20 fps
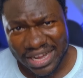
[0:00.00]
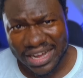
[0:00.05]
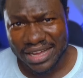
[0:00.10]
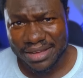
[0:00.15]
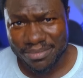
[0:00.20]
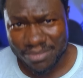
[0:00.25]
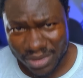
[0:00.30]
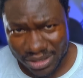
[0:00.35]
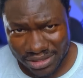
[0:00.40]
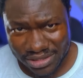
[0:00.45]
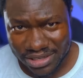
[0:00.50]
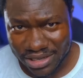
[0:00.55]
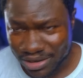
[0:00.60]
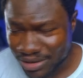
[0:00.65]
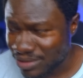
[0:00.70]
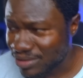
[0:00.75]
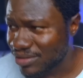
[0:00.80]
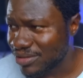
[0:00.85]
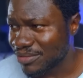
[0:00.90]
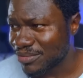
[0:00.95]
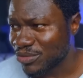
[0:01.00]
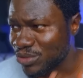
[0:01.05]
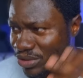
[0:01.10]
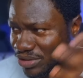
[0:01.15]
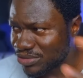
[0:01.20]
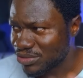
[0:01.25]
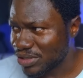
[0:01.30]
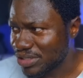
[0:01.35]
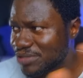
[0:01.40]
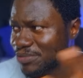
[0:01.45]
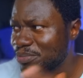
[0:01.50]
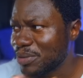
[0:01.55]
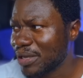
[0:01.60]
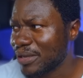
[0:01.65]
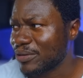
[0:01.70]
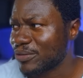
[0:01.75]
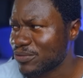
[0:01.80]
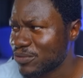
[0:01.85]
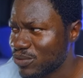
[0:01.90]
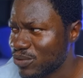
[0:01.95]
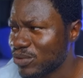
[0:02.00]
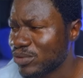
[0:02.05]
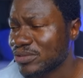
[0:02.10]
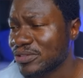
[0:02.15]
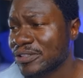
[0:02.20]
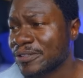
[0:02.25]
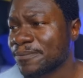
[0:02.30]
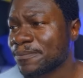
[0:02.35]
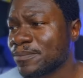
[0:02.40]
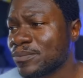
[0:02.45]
I must call them with respect, of course.